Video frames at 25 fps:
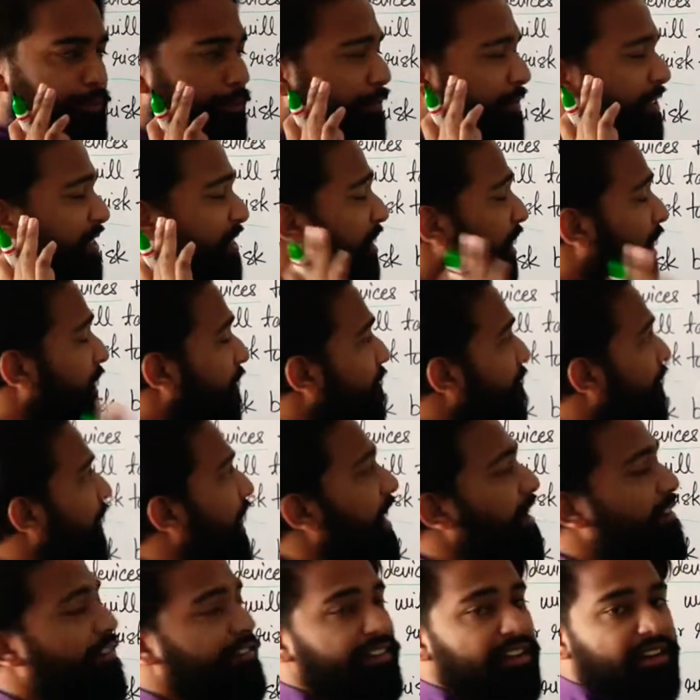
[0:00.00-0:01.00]

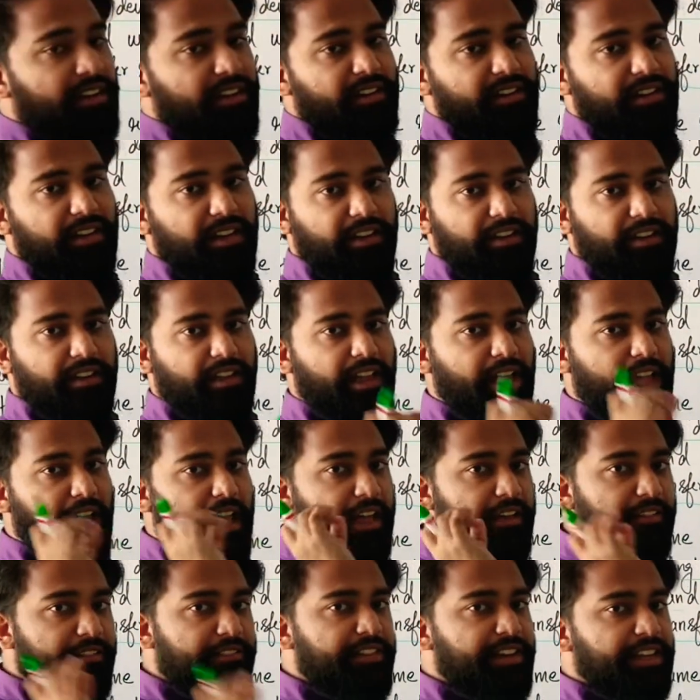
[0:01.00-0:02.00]
survival.
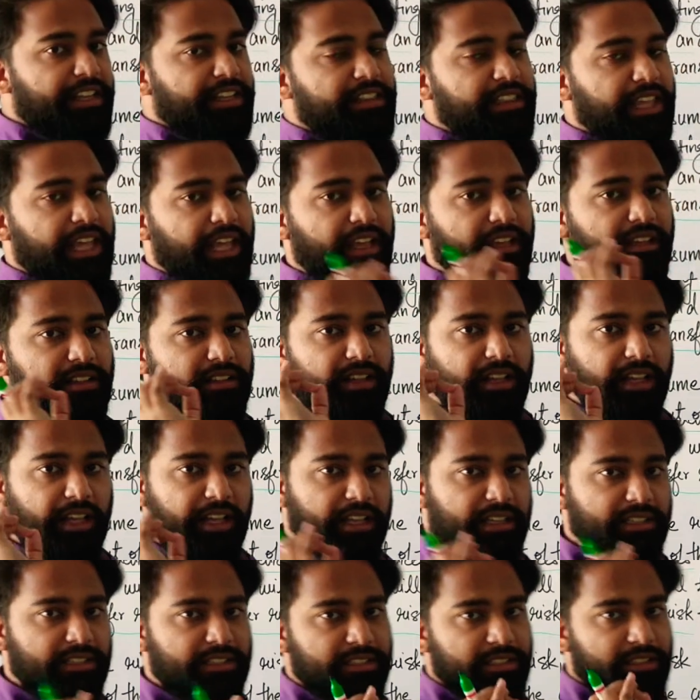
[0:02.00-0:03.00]
Everything
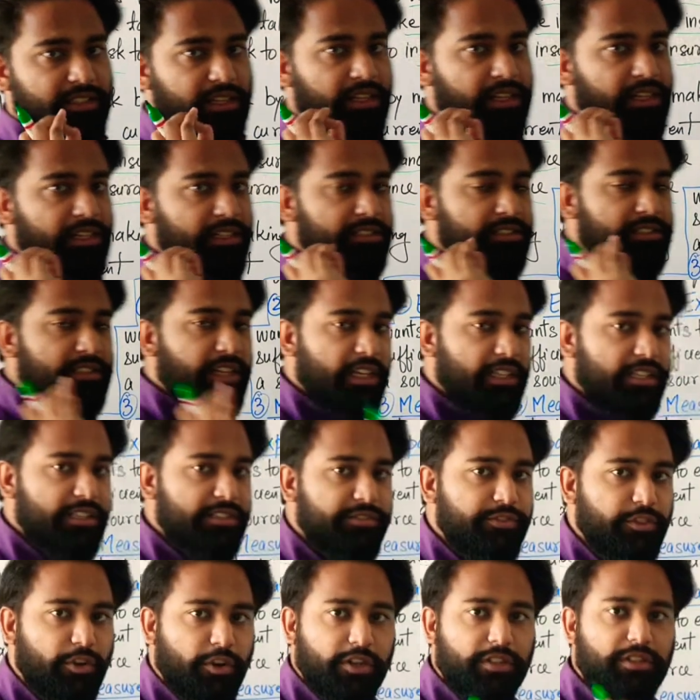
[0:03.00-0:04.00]
is
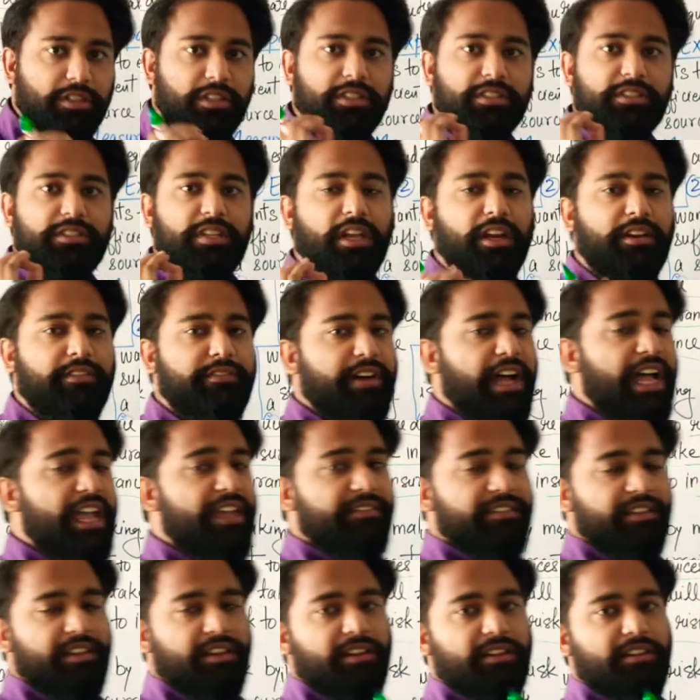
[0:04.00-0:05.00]
just for the
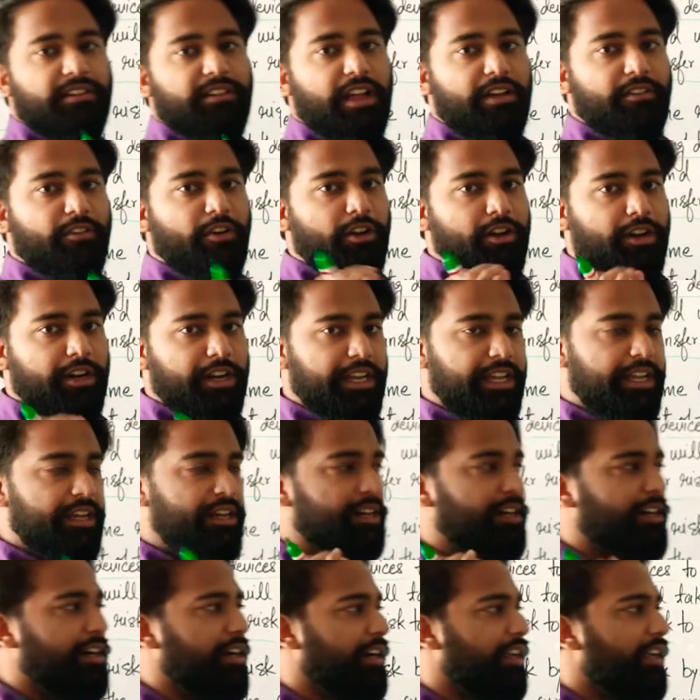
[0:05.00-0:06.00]
survival. You have already
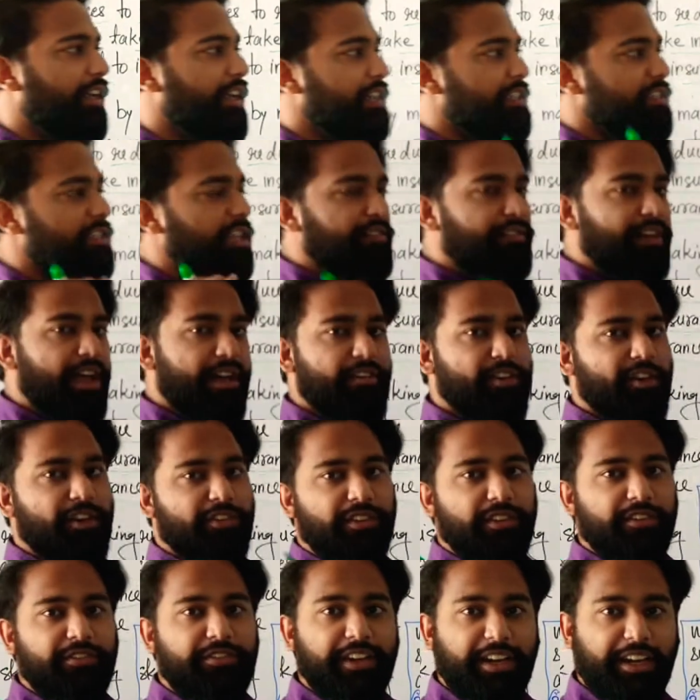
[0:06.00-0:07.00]
heard survival
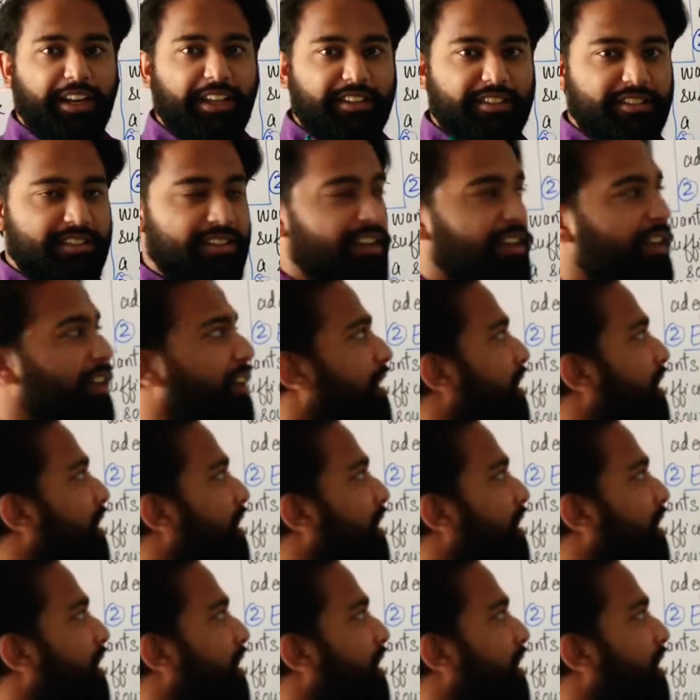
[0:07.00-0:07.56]
of the fittest.